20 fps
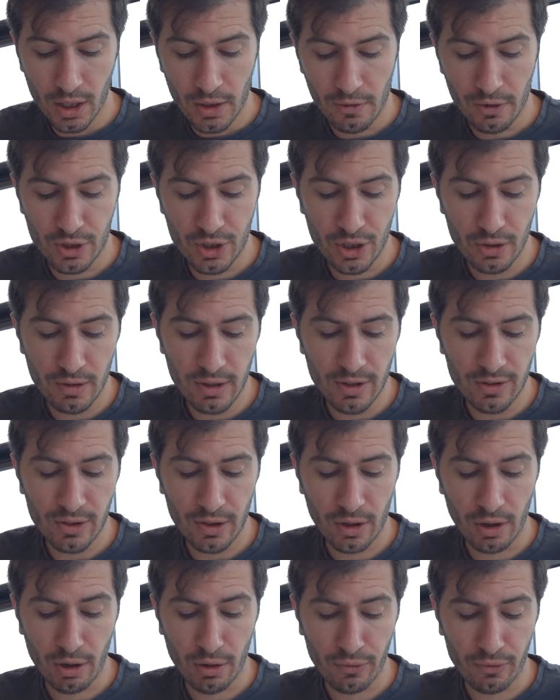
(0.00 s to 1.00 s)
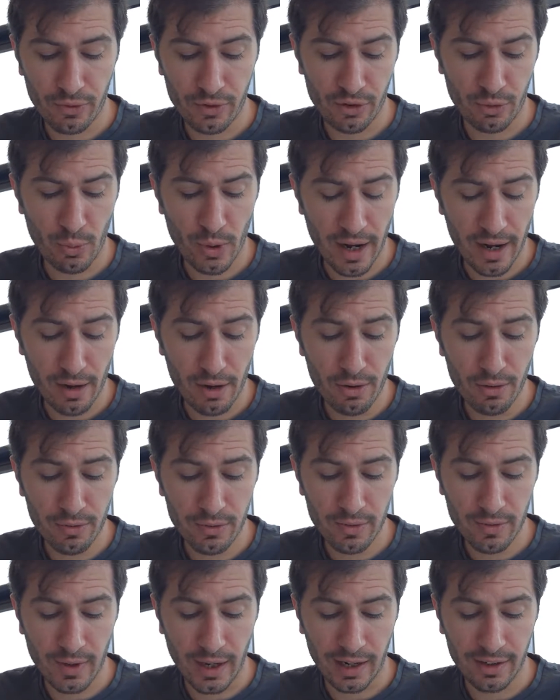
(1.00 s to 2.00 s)
For juries of 12,
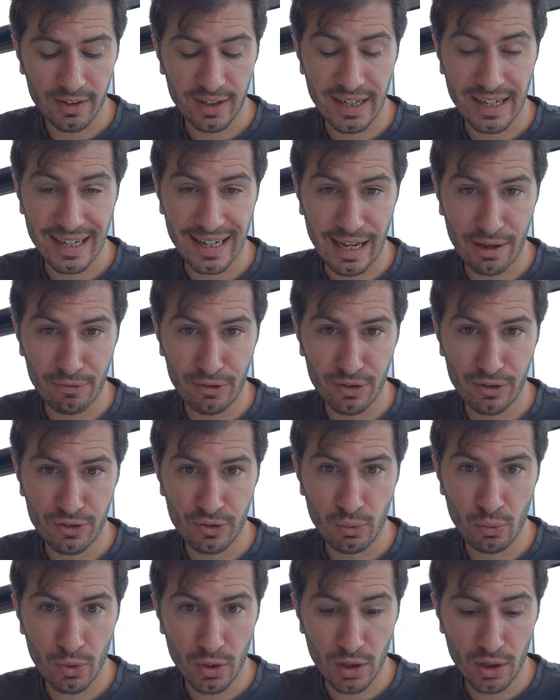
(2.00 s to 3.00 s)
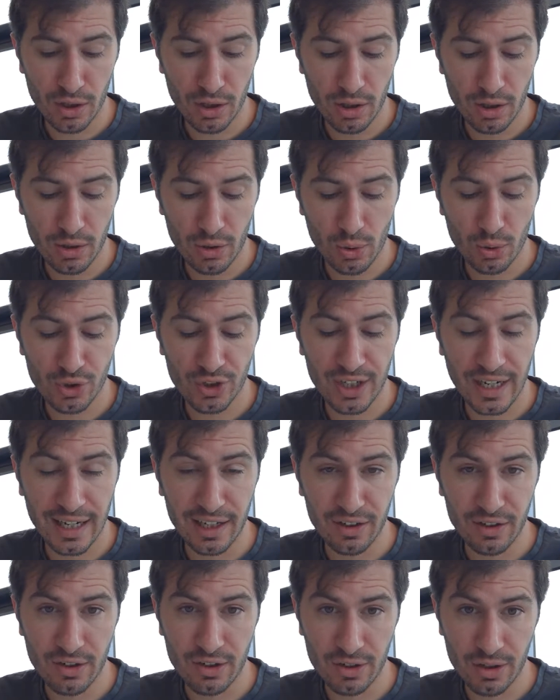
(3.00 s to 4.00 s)
that's 11-1 or
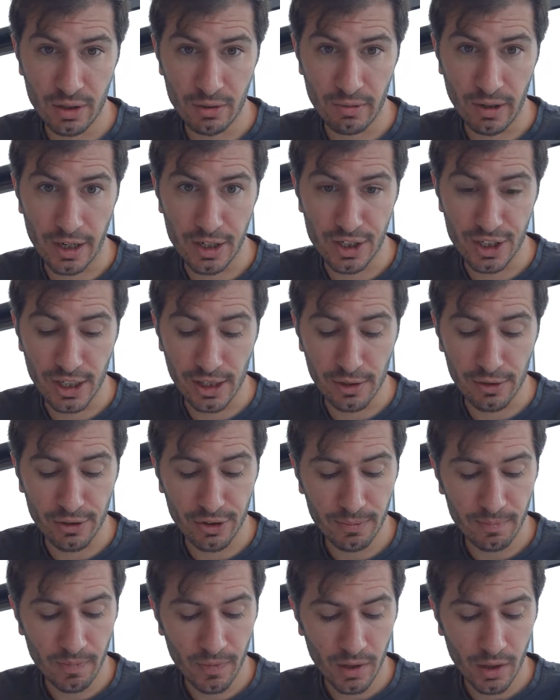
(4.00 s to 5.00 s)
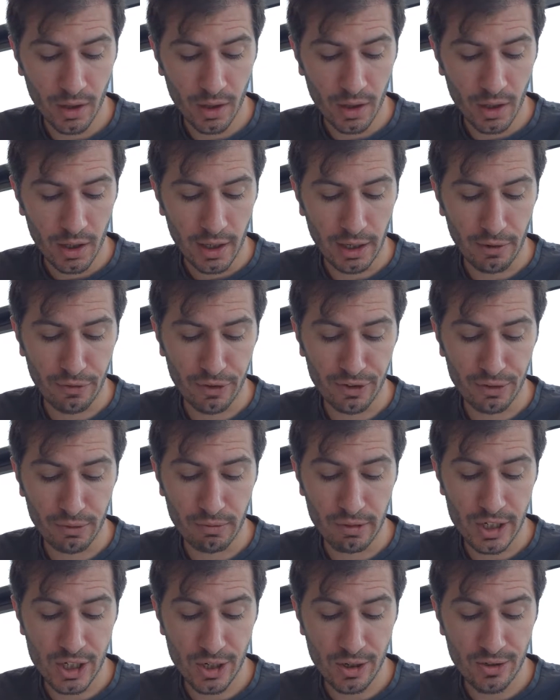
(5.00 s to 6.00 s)
10-2 ratios. If it's a
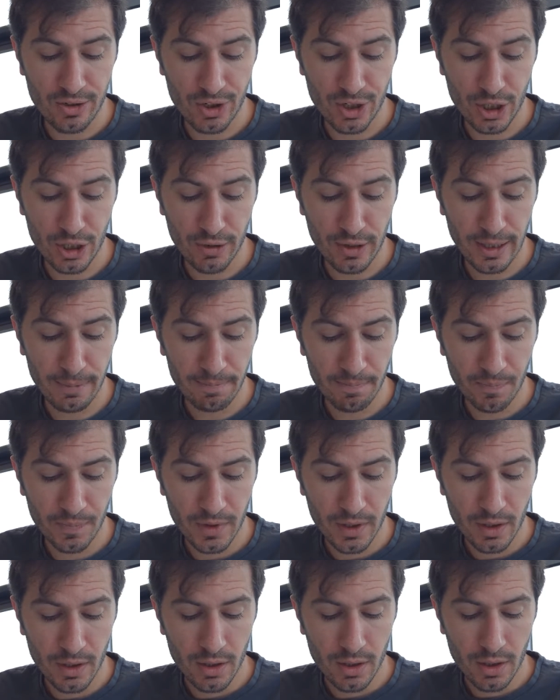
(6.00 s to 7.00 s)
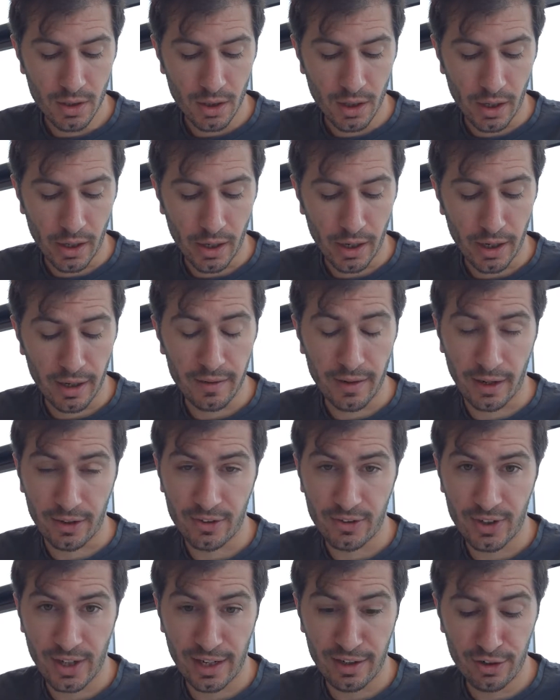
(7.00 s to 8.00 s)
reduced jury,
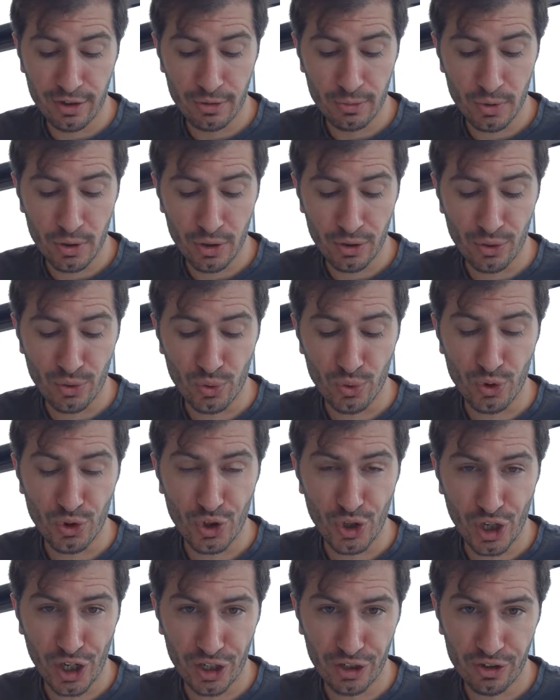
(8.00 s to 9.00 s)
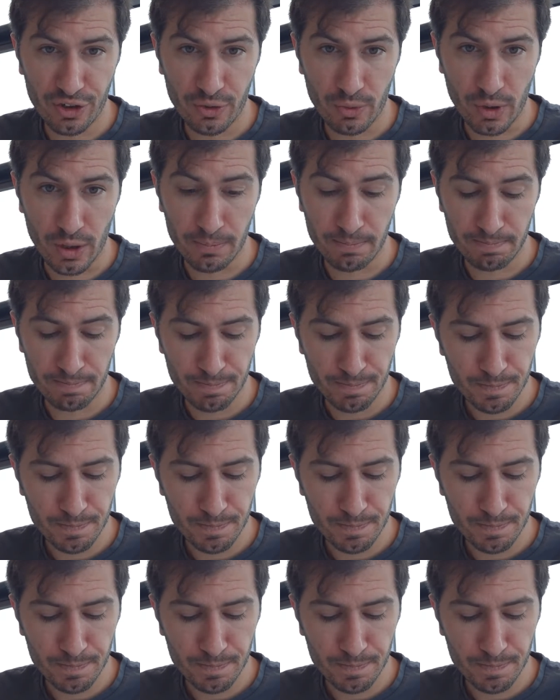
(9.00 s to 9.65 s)
that's 10-1 or 9-1.